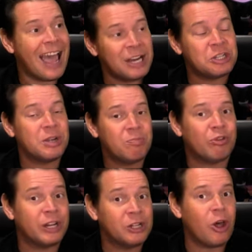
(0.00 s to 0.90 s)
actually
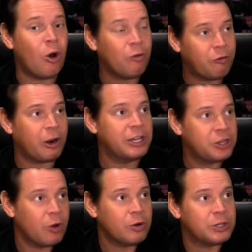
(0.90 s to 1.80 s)
pretty low for a
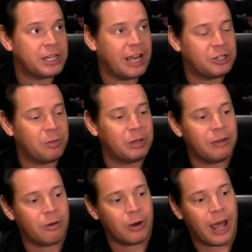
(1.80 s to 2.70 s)
Joker statue,
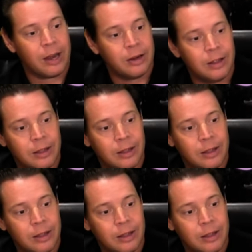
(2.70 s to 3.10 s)
believe it or not.